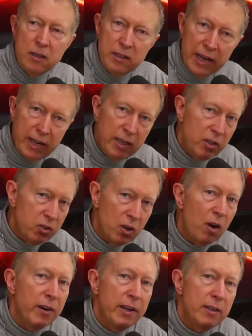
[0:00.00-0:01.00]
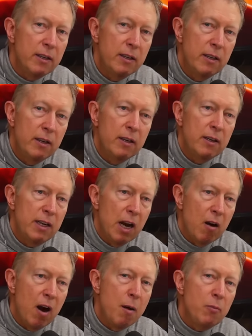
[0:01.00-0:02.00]
Danny saw it.
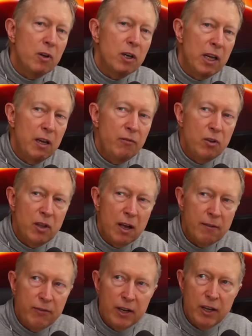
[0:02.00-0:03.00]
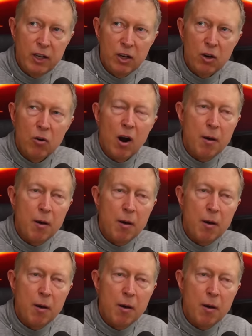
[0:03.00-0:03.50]
Now, I'm going to give you that video.